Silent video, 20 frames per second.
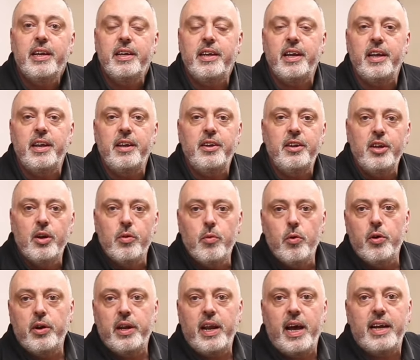than you
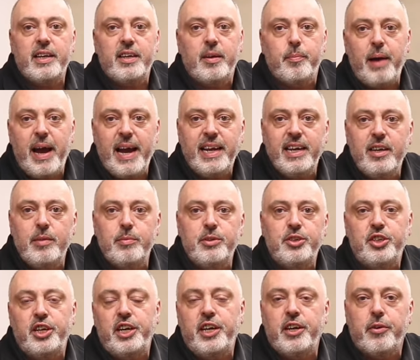would at the back of the
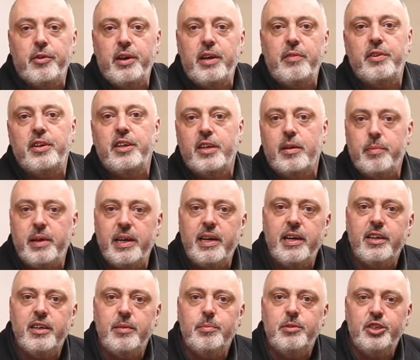machine or even in the
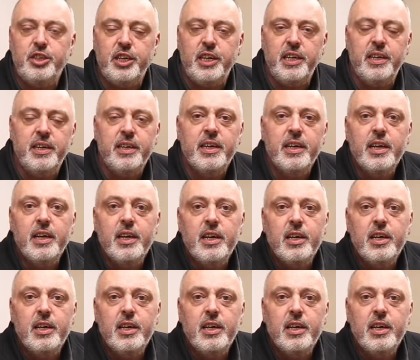middle of the machine.